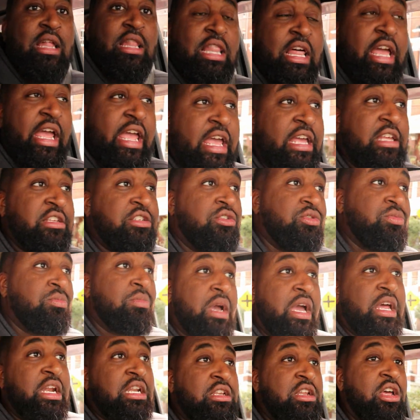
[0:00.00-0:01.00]
like, as you
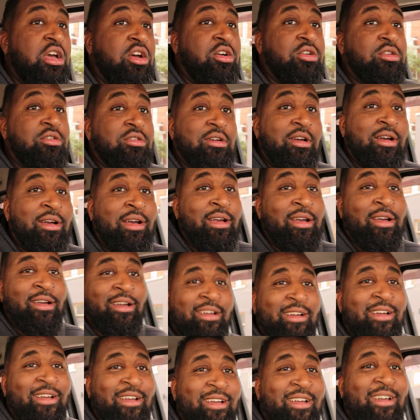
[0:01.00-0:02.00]
might have known,
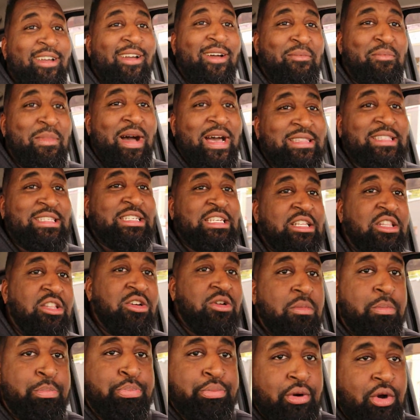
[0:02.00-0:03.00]
my
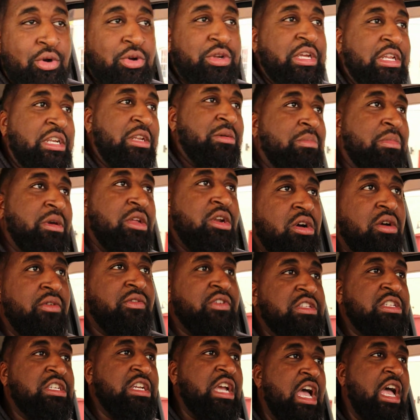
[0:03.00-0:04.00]
tiller broke in the middle
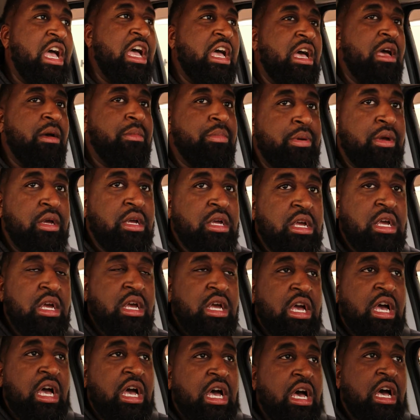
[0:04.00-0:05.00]
of a job
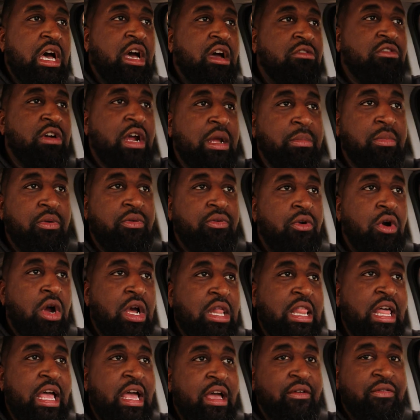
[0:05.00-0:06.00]
right before
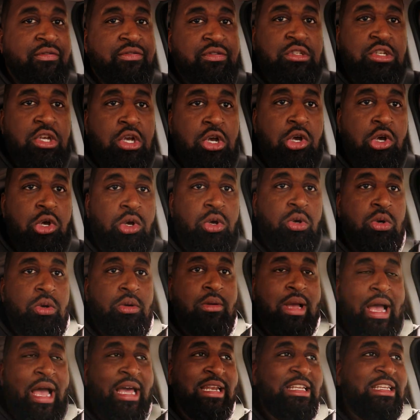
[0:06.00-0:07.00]
I left.
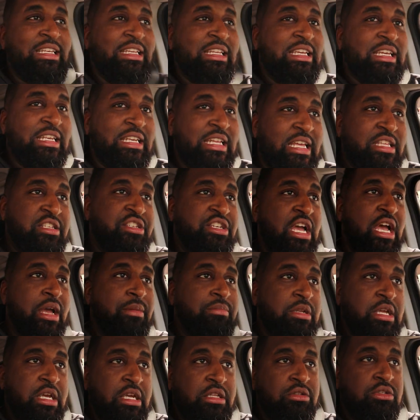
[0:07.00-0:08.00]
So I need to get that
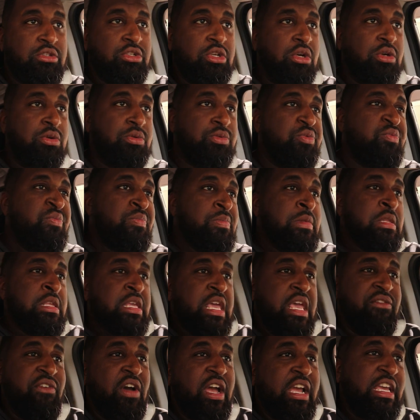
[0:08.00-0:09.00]
job done. So
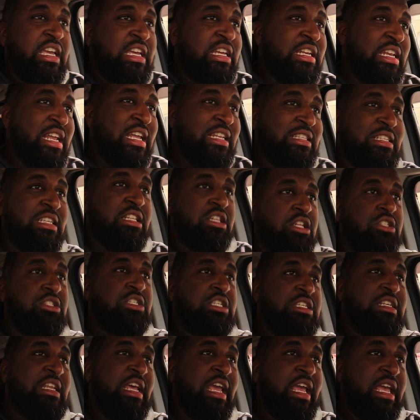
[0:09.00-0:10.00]
if I could get that tiller
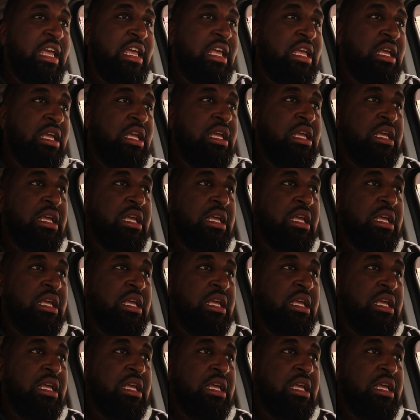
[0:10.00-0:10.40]
today,